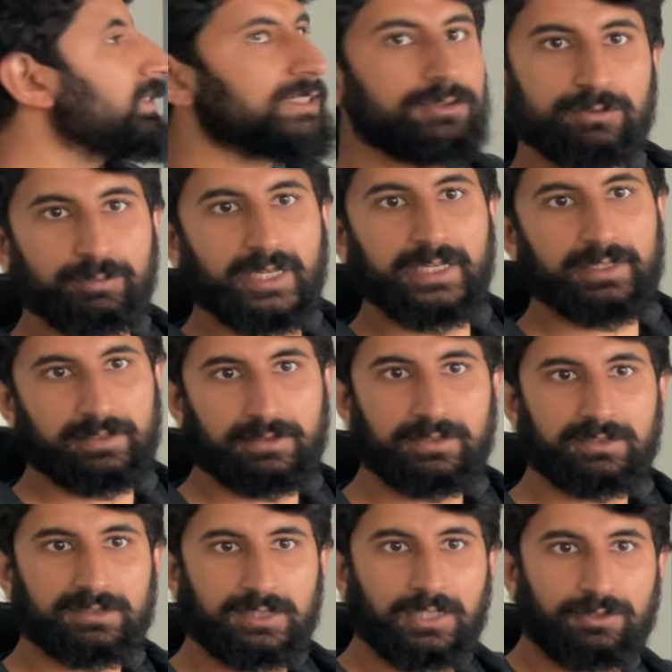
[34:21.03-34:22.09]
given by
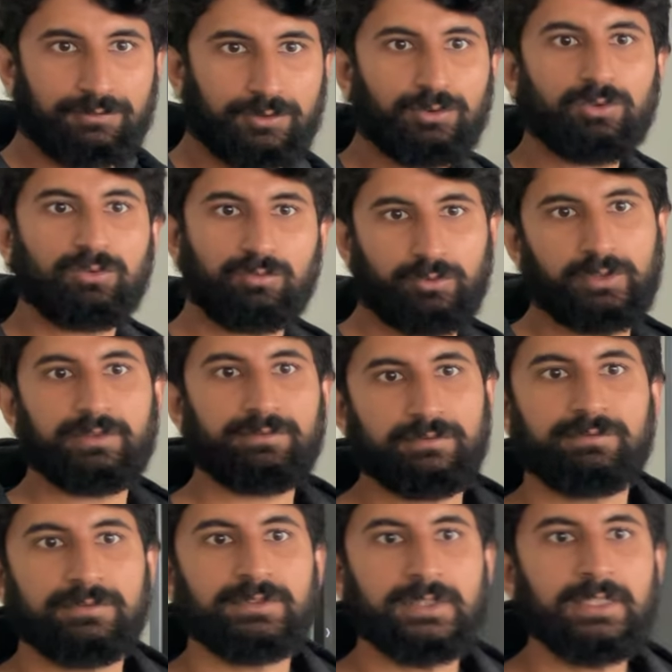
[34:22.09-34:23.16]
this curve 2 would,
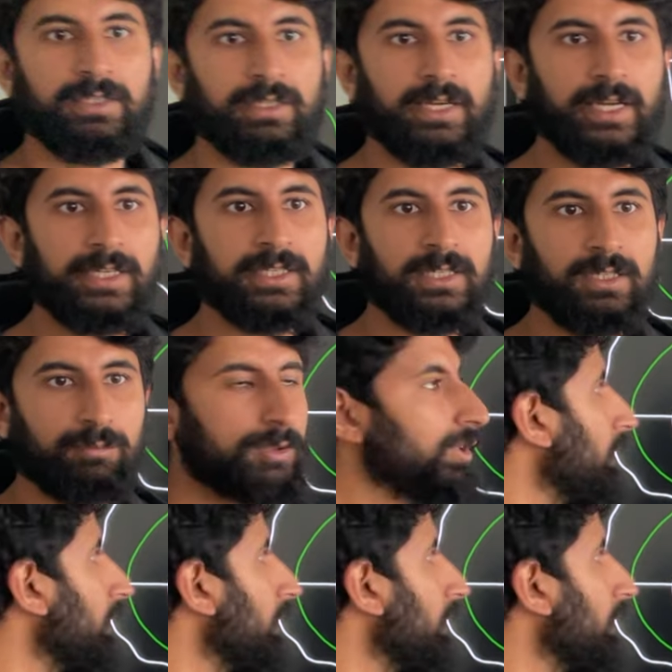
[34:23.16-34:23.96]
right? Because